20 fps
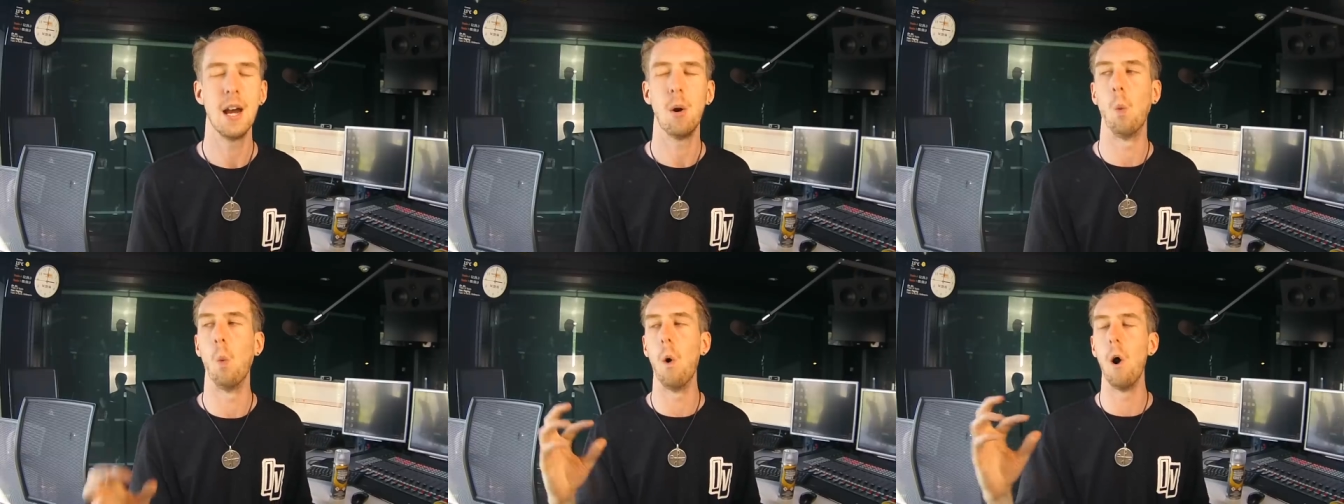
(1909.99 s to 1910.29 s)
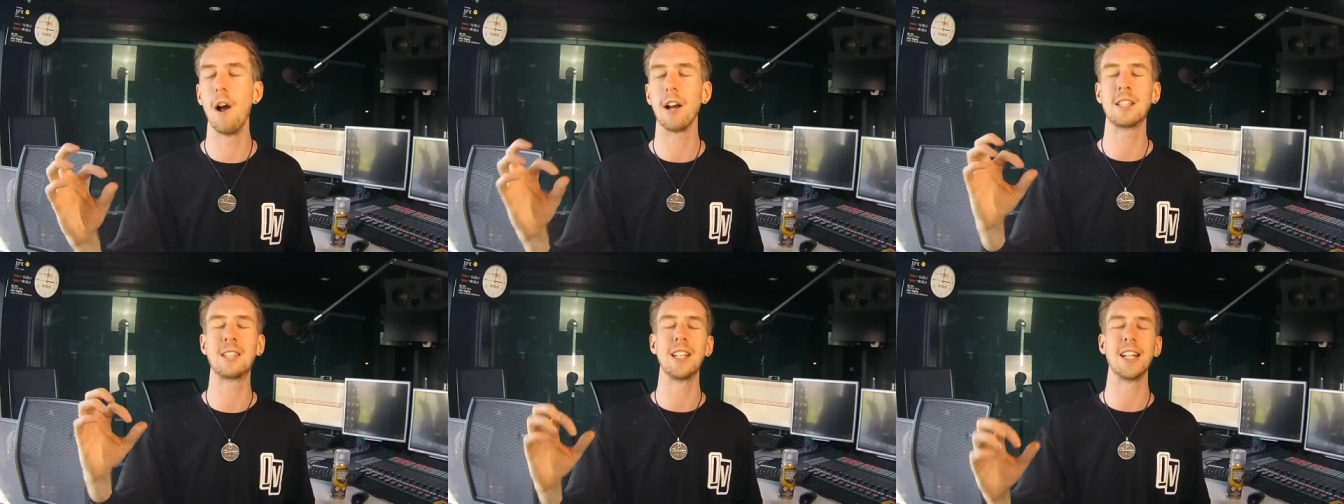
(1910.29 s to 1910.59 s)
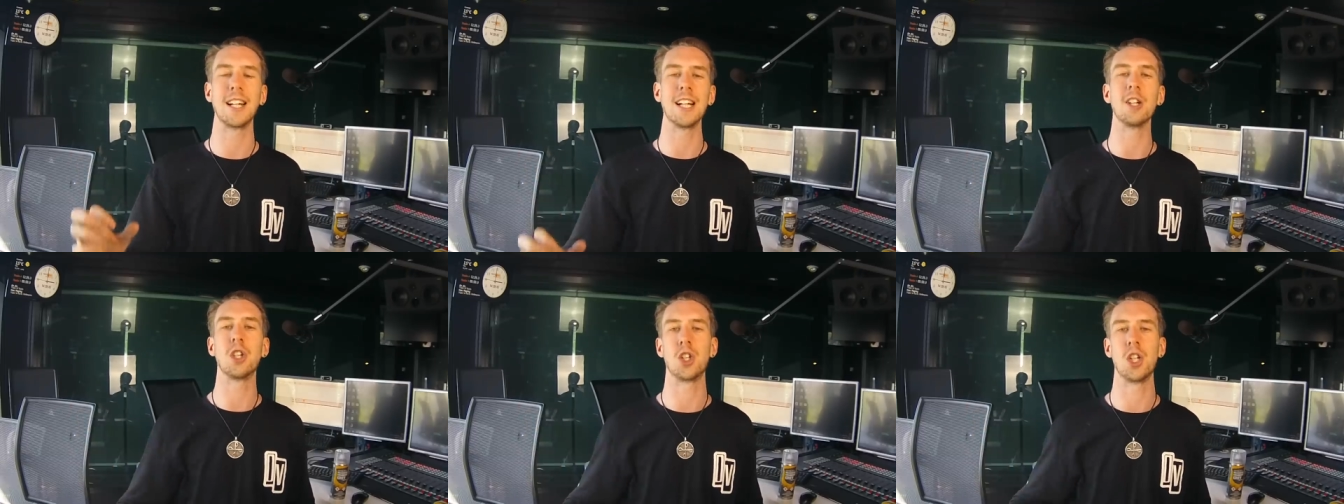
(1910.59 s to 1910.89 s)
Works
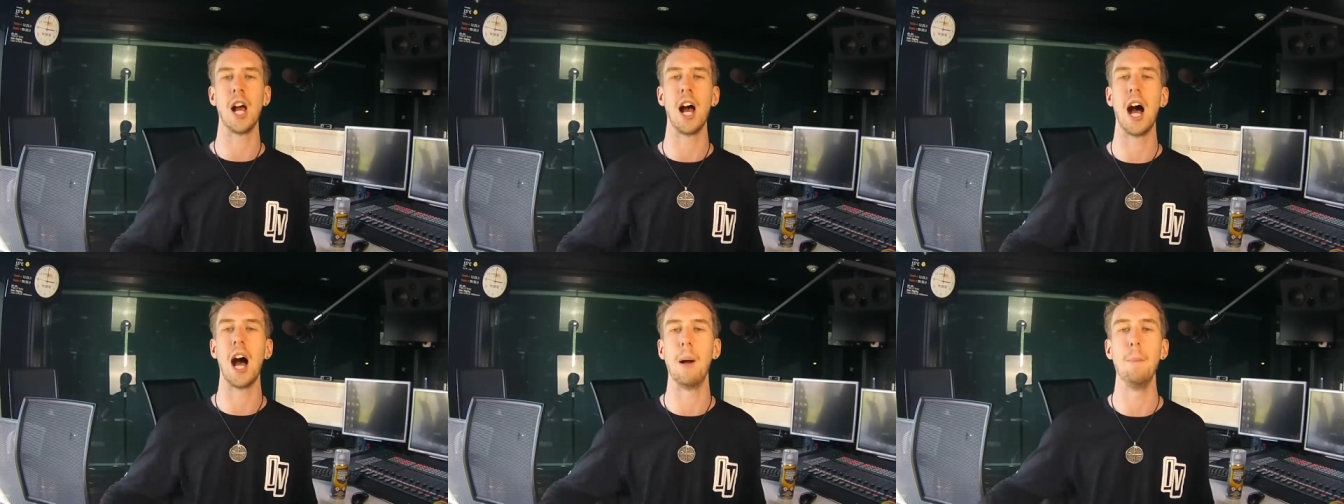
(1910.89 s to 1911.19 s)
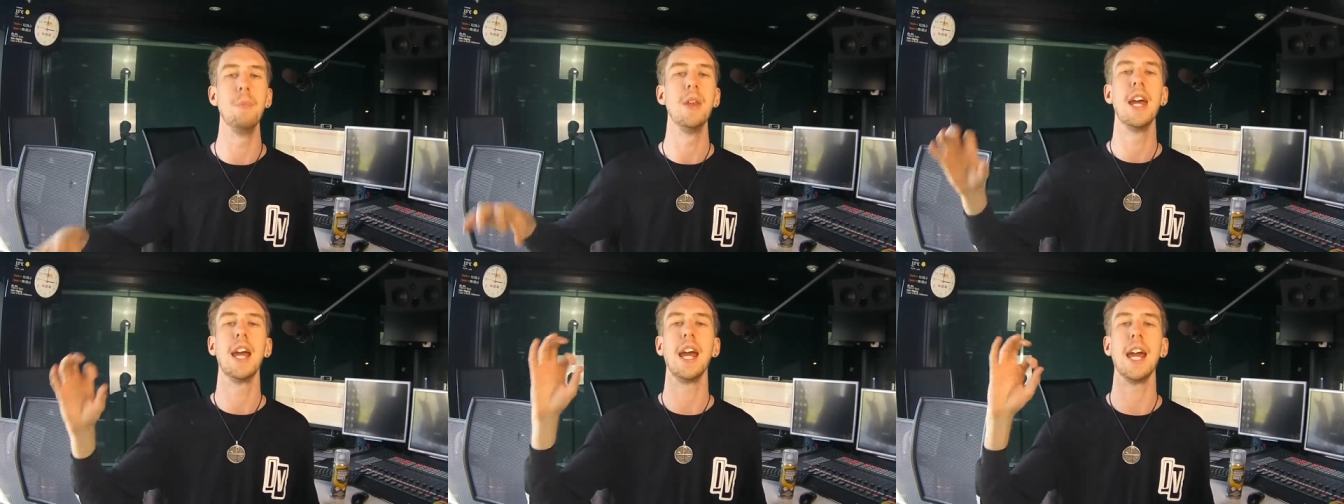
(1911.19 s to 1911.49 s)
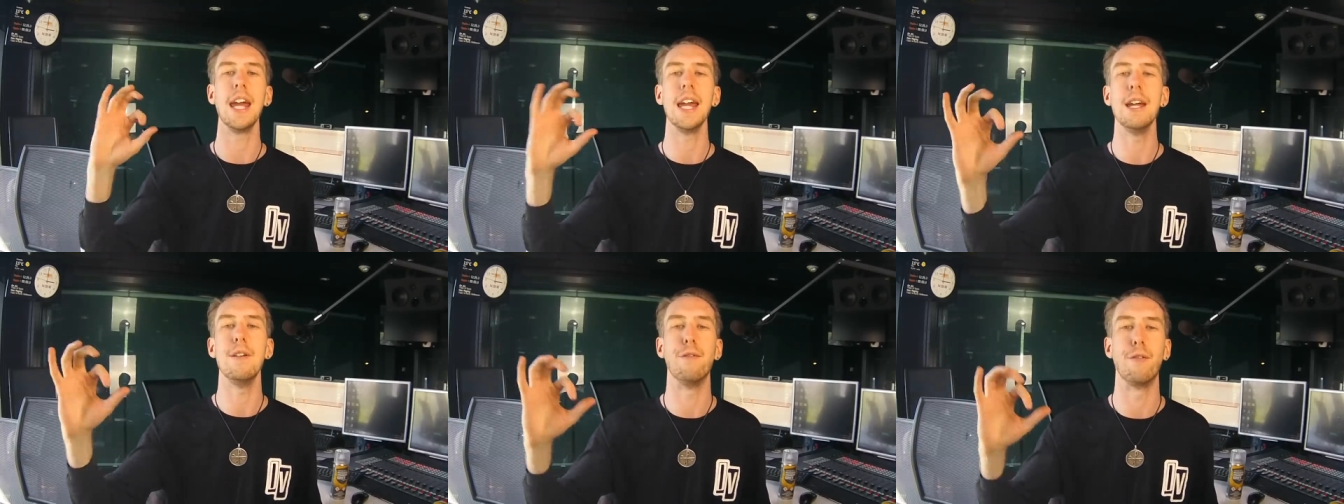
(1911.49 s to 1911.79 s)
like a charm
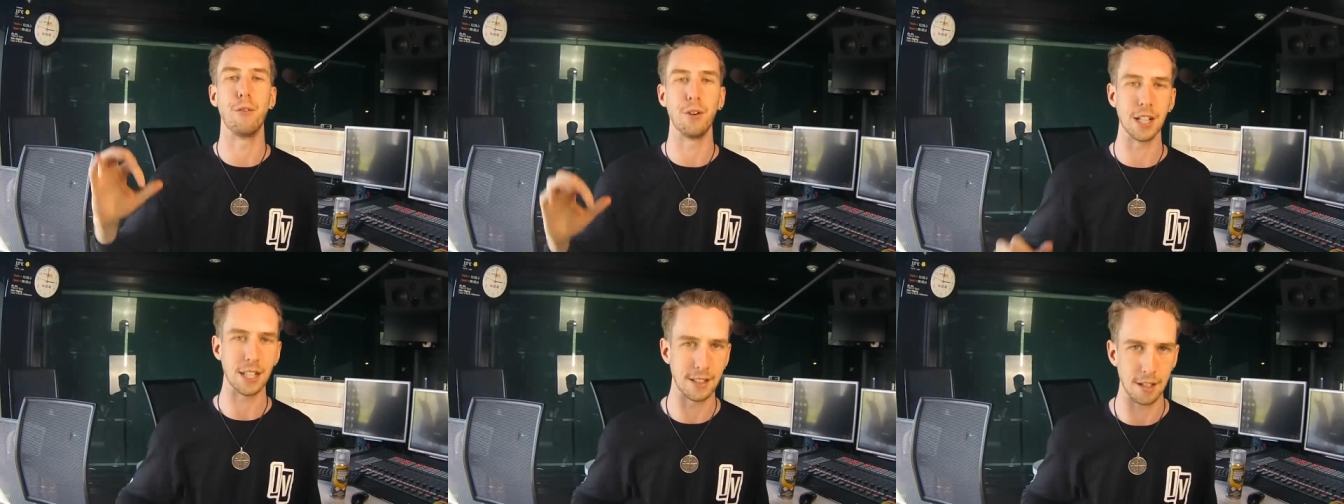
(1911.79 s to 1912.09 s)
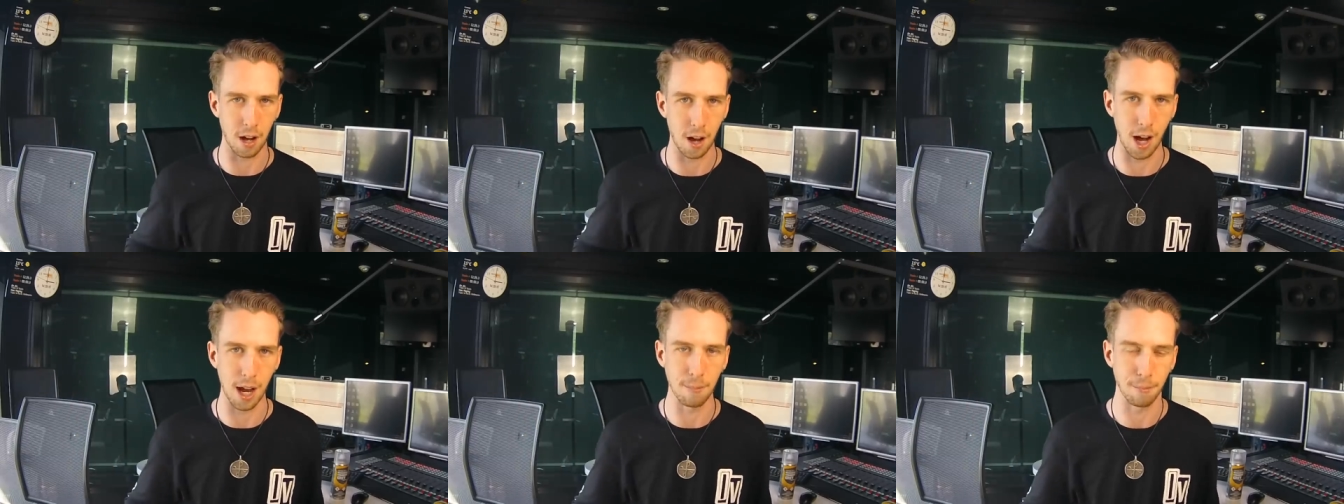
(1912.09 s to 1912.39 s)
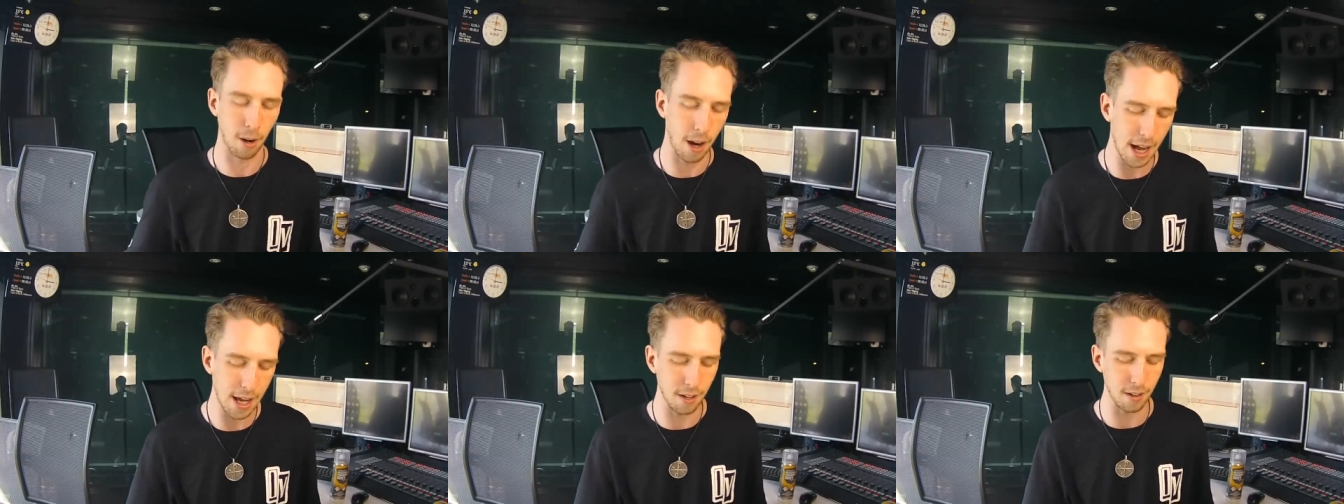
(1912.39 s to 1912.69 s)
every time,
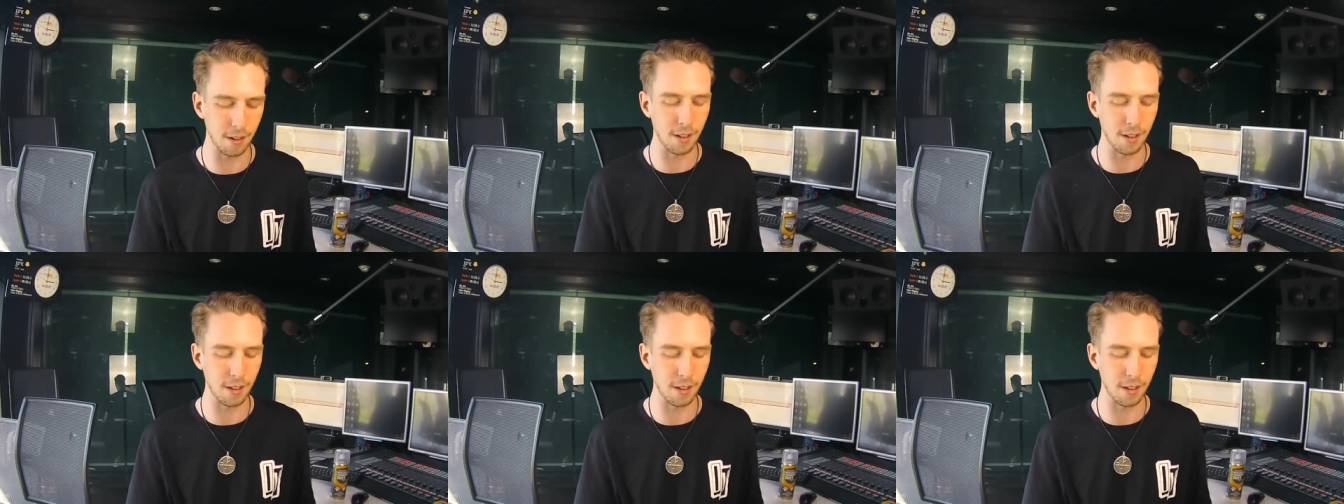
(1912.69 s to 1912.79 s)
right?